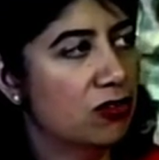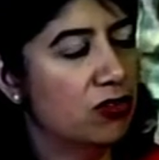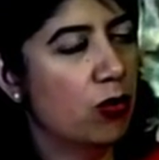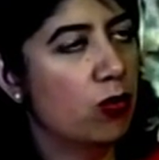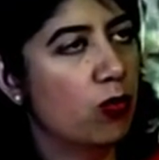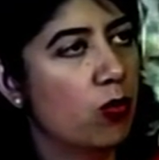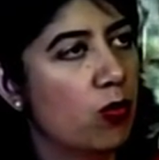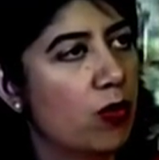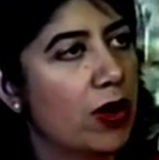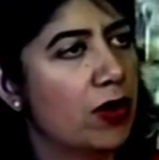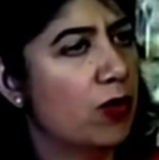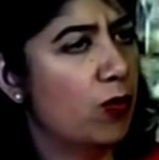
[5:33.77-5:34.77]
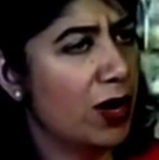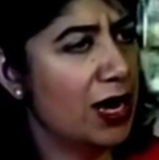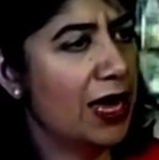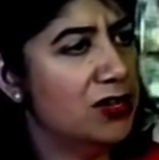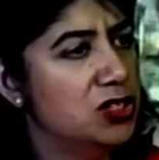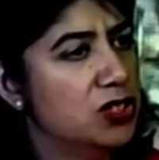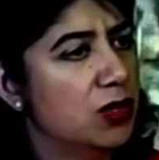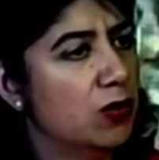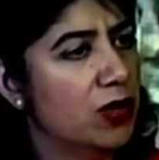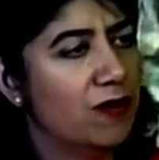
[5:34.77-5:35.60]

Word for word: So on the one hand,